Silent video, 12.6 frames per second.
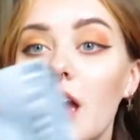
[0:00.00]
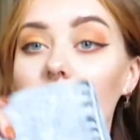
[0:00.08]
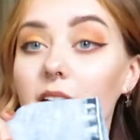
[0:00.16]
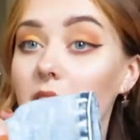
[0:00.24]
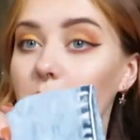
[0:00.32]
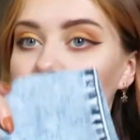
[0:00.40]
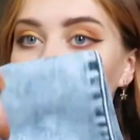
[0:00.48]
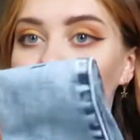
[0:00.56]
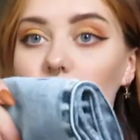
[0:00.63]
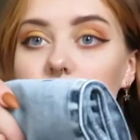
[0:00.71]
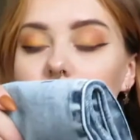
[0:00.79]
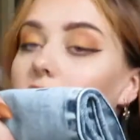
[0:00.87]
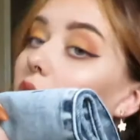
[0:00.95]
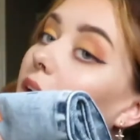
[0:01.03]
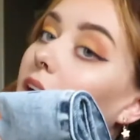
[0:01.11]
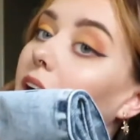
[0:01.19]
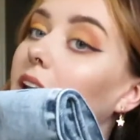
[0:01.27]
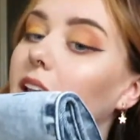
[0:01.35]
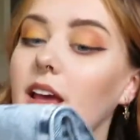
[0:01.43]
And I'm just going to go
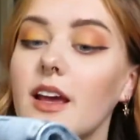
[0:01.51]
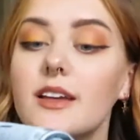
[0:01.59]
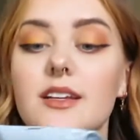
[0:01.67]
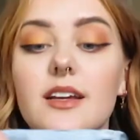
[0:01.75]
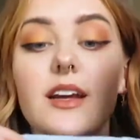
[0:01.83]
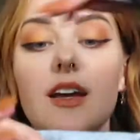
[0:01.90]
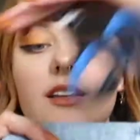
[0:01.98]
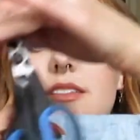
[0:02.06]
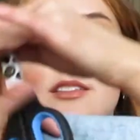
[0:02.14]
ahead and cut.